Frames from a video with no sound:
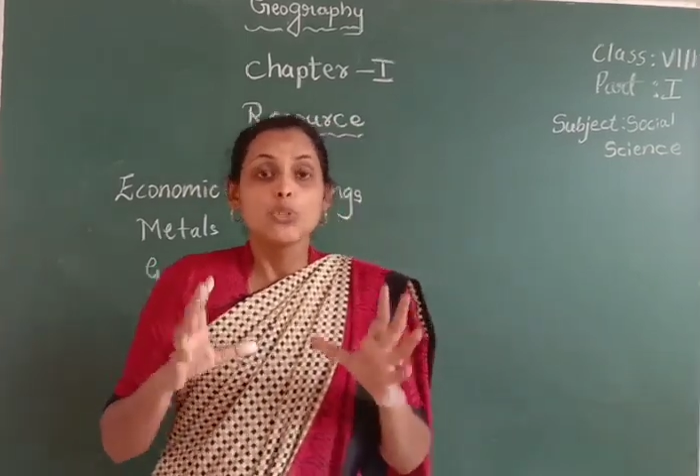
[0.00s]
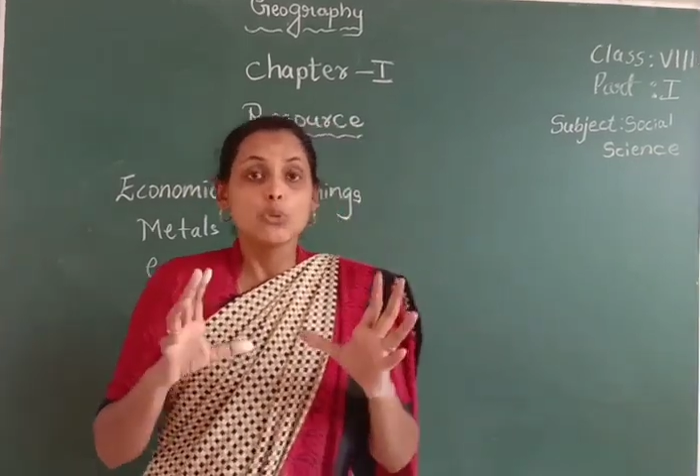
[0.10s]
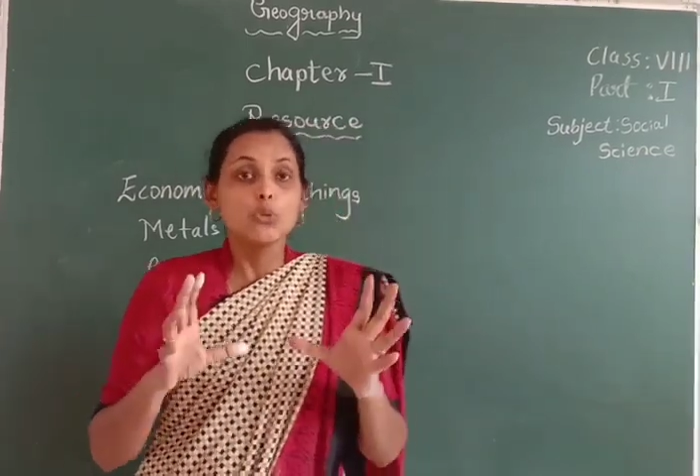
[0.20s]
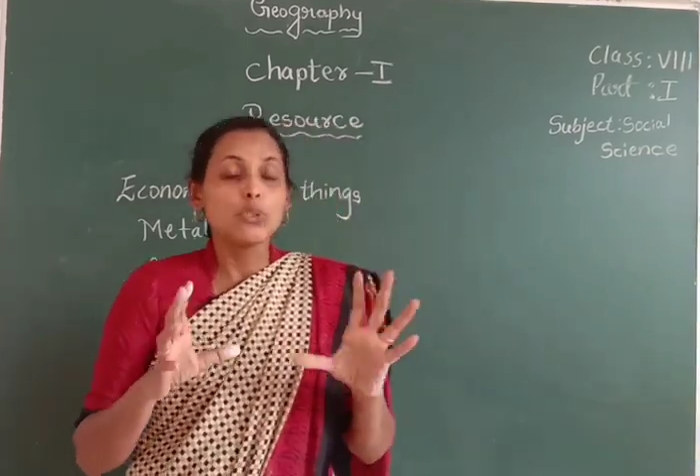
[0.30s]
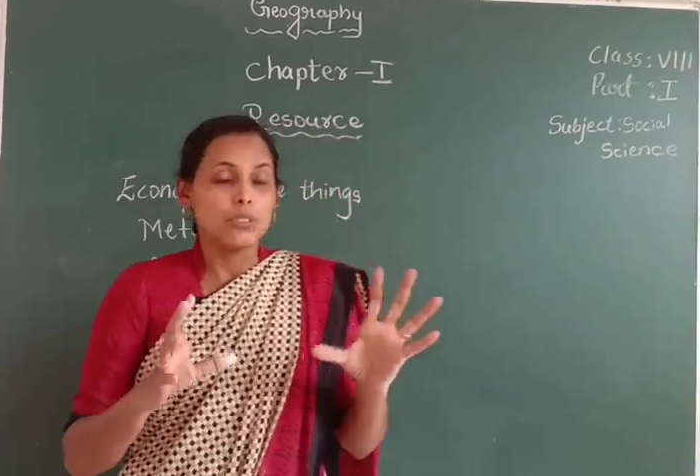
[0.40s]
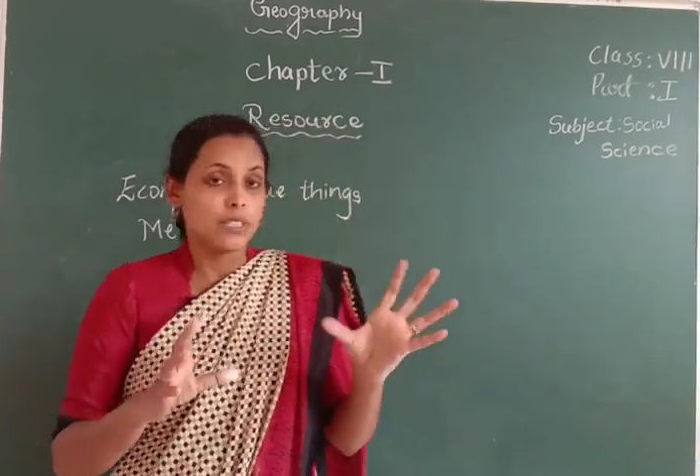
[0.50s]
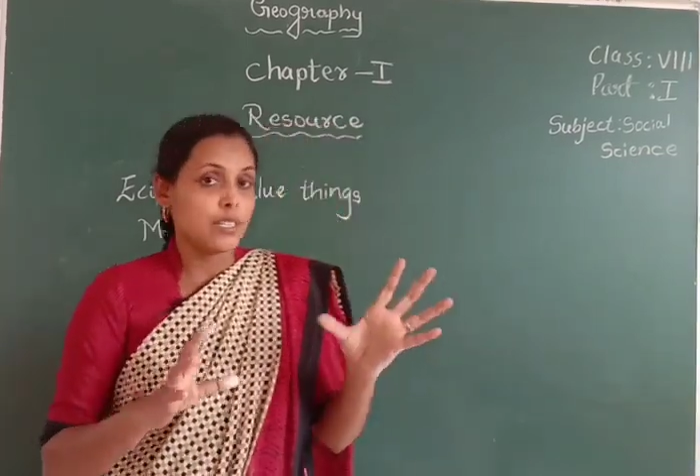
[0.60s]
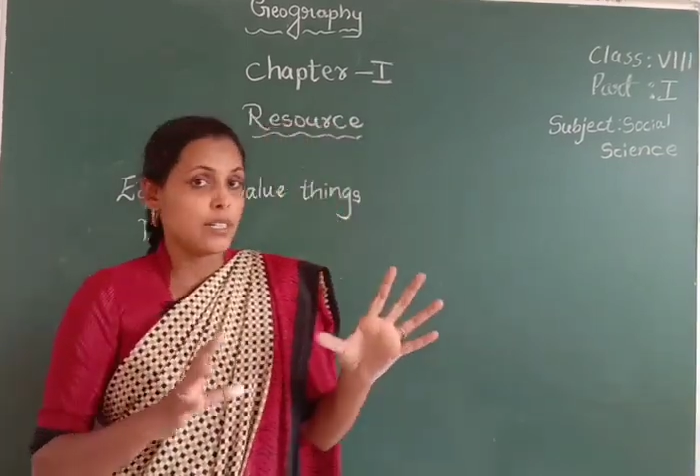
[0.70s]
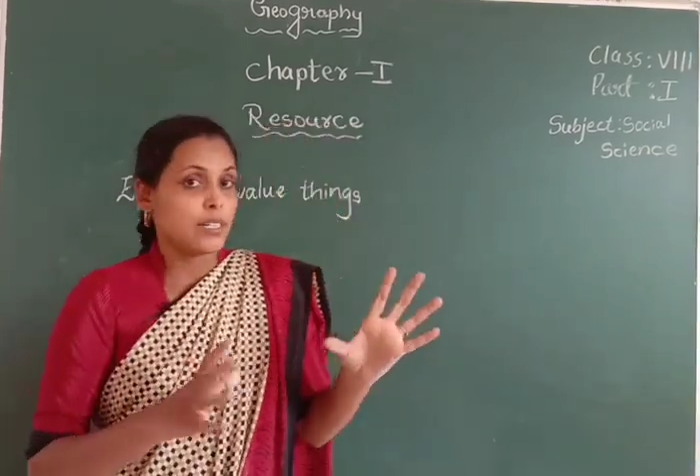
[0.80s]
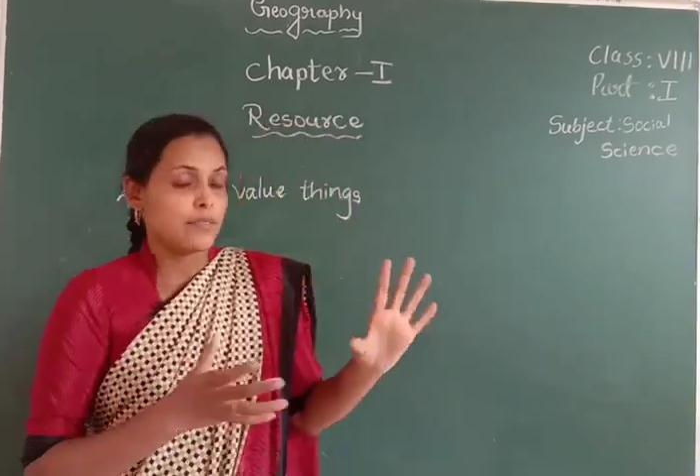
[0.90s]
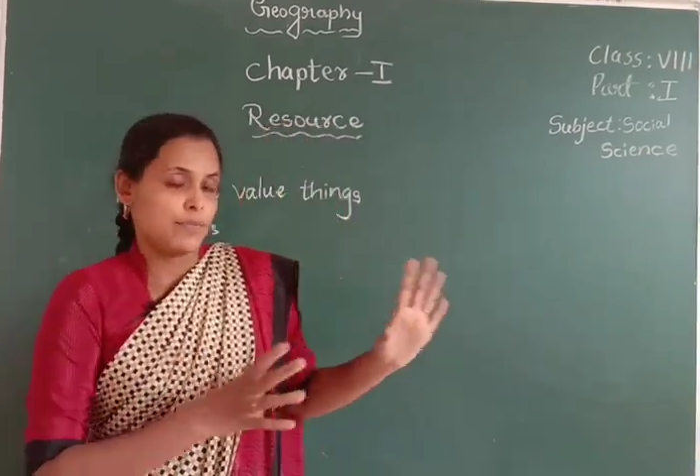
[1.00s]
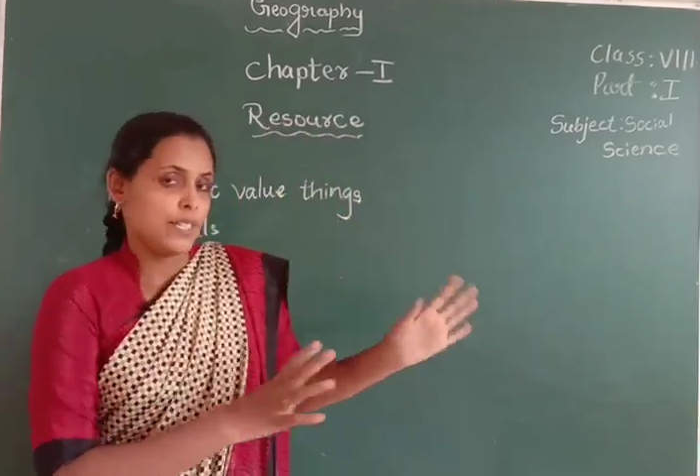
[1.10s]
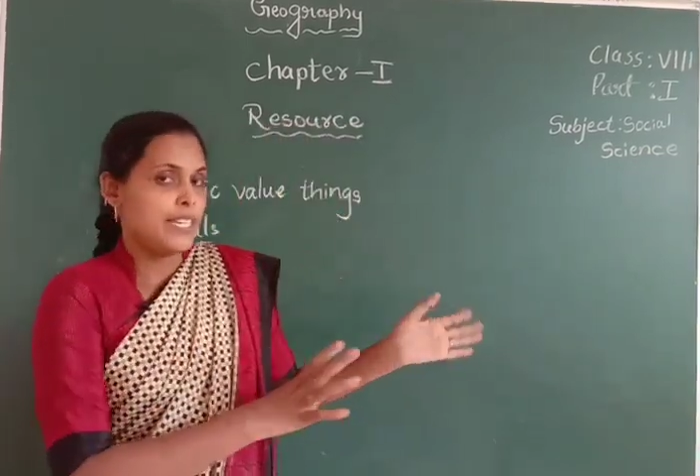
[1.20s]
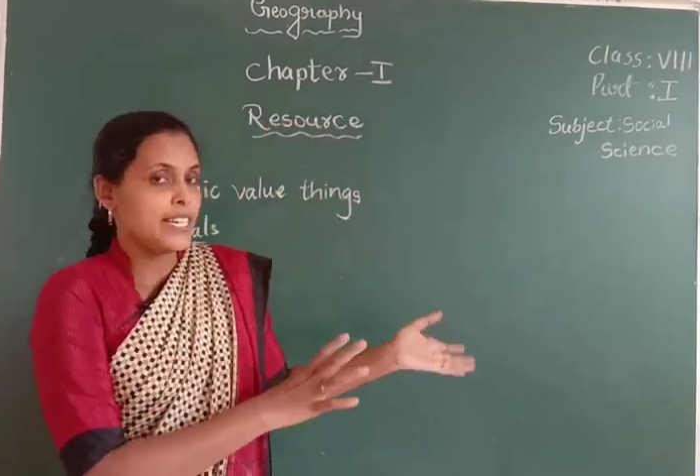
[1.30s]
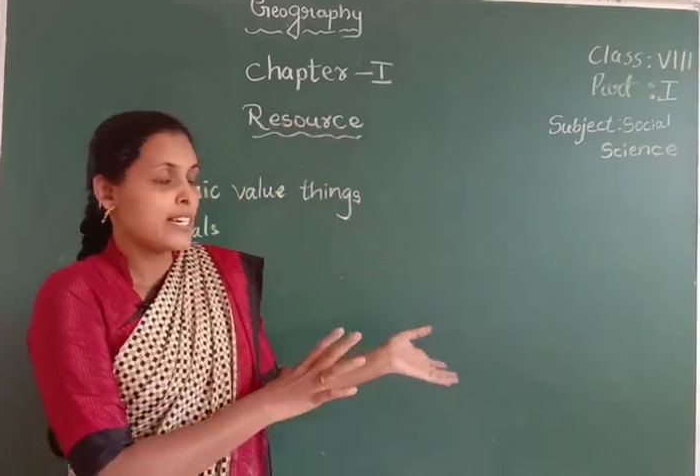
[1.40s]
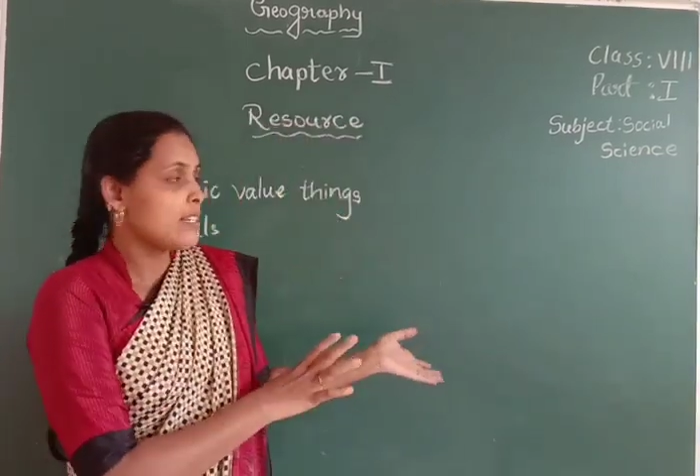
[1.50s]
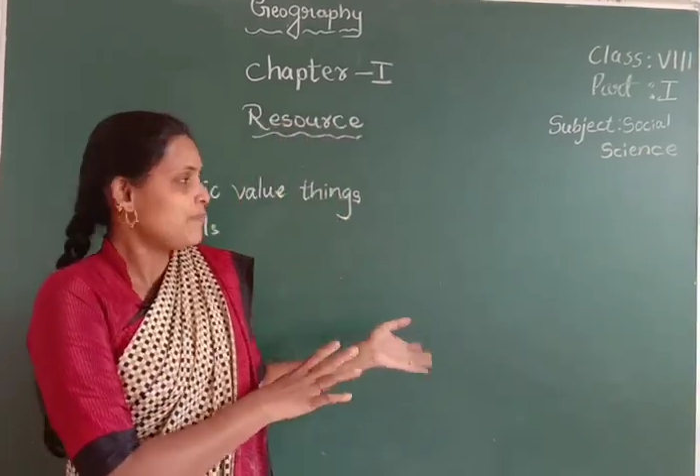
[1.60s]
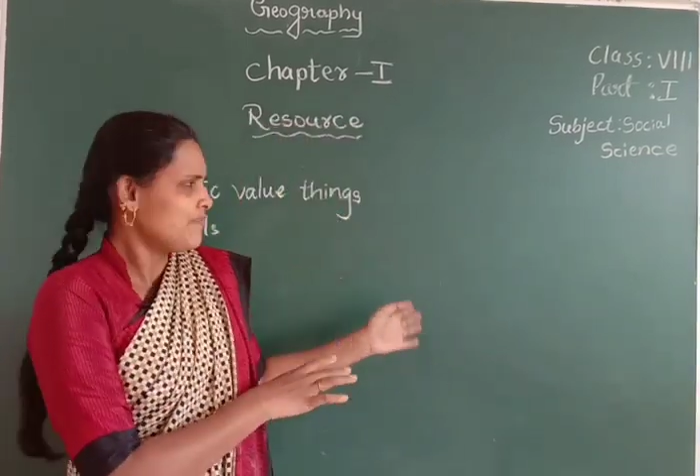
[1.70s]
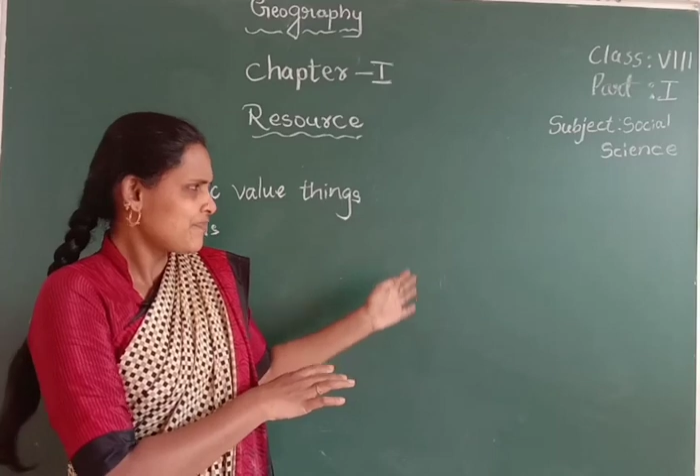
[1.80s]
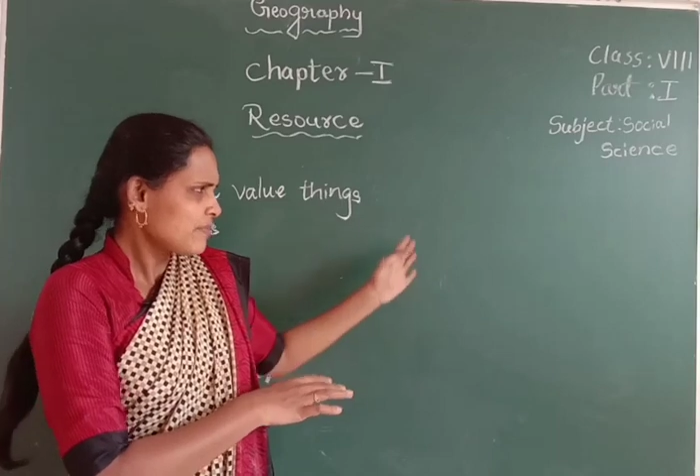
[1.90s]
to
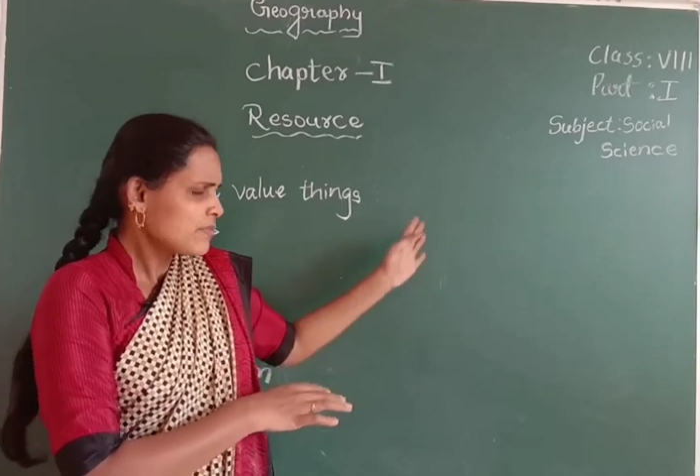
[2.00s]
hear